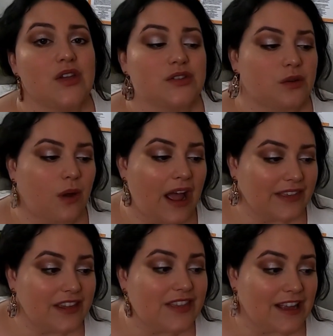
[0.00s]
So I
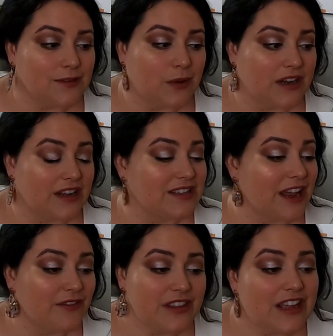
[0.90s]
think that's what it is.
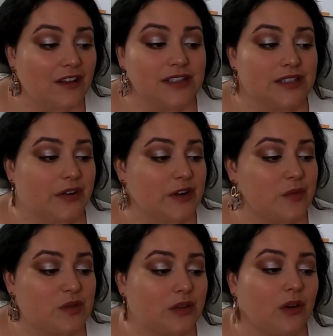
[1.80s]
Everything else is very
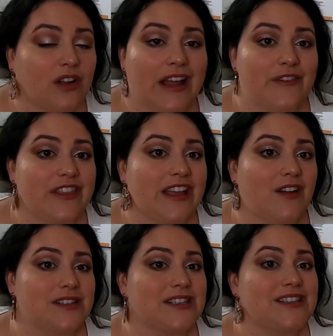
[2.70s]
musical. Everything
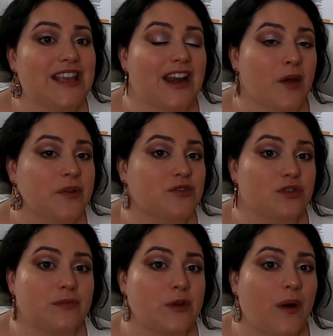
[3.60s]
else is set up
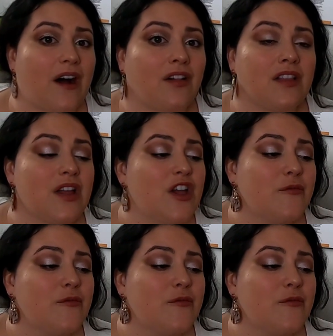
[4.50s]
extremely well.